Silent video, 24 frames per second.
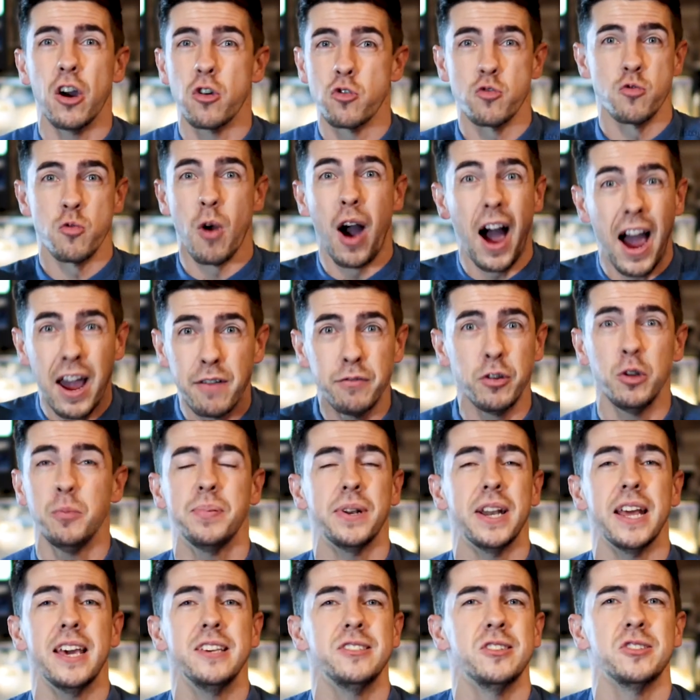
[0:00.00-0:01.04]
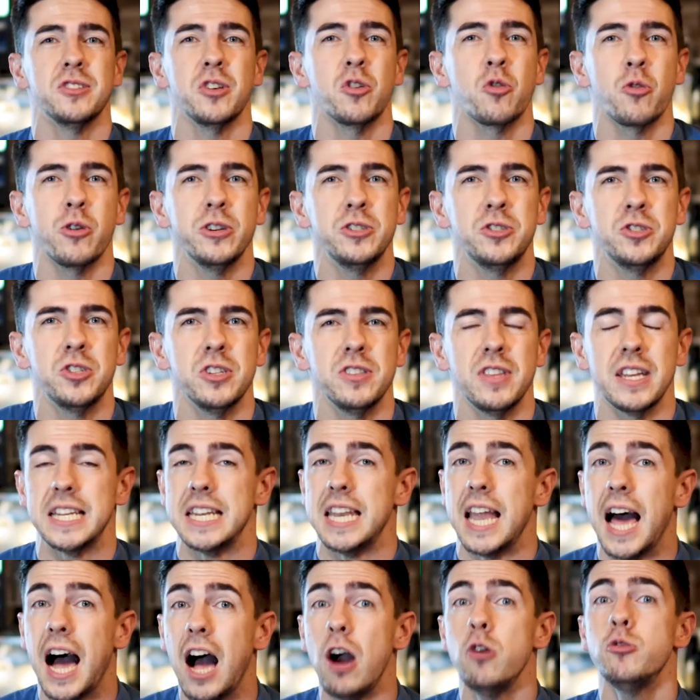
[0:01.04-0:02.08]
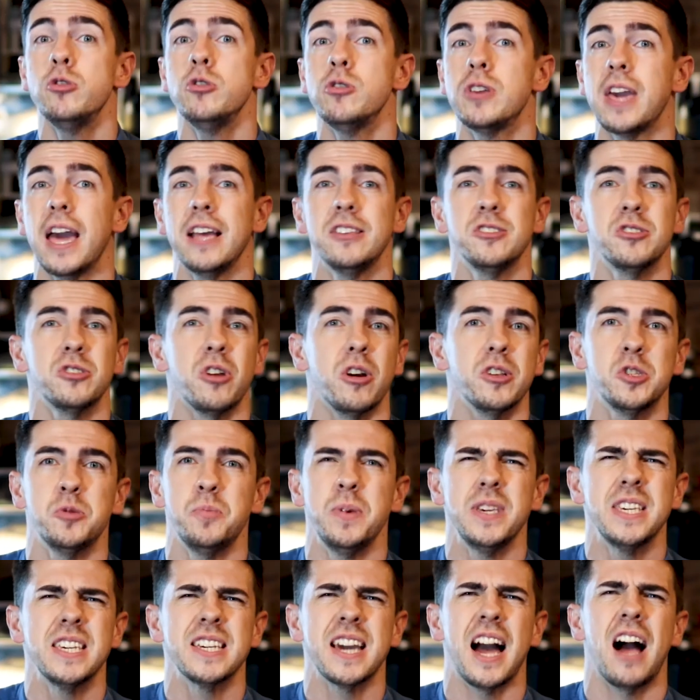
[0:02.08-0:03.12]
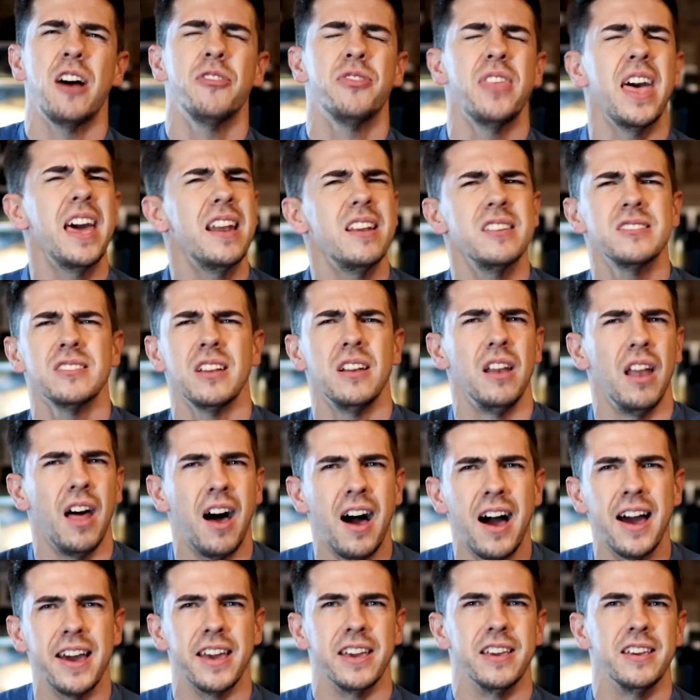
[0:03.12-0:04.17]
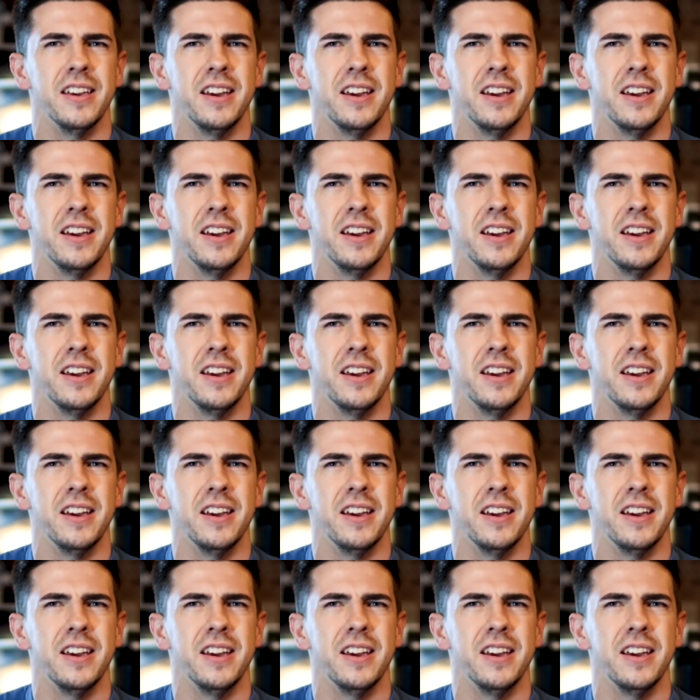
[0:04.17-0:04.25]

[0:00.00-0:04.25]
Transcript: arrival place as a Christian that now you can start speaking out. That is a lie.